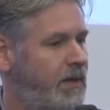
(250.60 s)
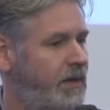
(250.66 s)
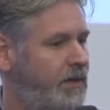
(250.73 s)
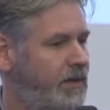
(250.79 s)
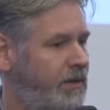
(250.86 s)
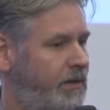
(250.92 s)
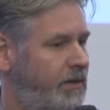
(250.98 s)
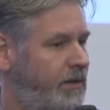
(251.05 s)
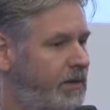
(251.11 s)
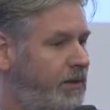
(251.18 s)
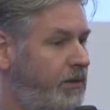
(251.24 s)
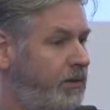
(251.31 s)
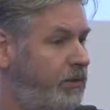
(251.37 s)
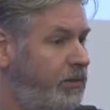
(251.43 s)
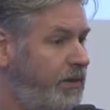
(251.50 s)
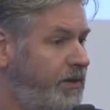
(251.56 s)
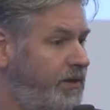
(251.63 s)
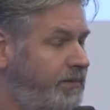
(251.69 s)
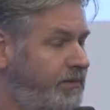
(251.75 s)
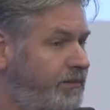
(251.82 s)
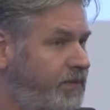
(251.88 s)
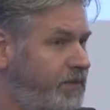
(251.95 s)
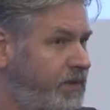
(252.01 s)

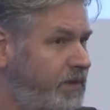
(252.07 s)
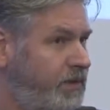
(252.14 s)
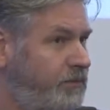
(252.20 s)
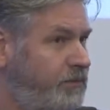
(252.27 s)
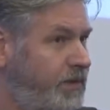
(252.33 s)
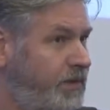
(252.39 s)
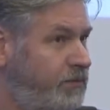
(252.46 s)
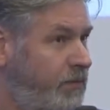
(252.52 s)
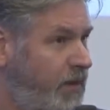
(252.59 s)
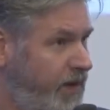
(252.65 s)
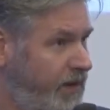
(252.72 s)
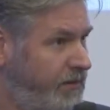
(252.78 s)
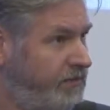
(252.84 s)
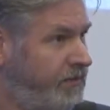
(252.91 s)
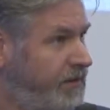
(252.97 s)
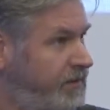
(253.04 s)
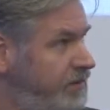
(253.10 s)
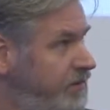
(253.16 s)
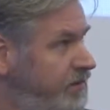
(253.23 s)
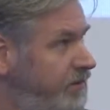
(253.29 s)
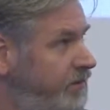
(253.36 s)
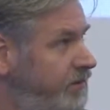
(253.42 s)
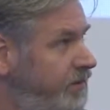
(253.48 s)
or
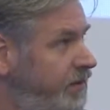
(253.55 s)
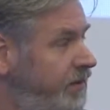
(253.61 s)
requirements